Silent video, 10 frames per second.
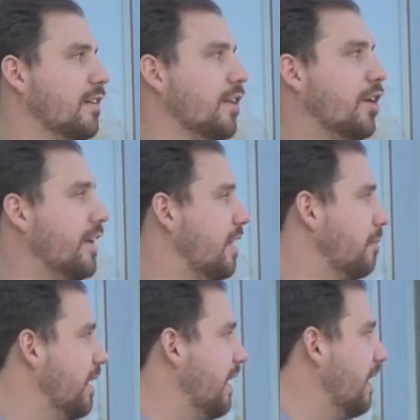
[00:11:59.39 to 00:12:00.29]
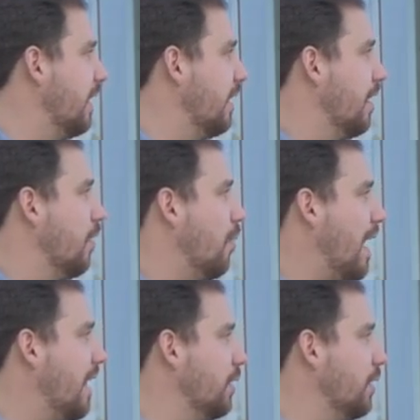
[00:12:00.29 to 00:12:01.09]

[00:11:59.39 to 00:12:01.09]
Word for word: look at me while I do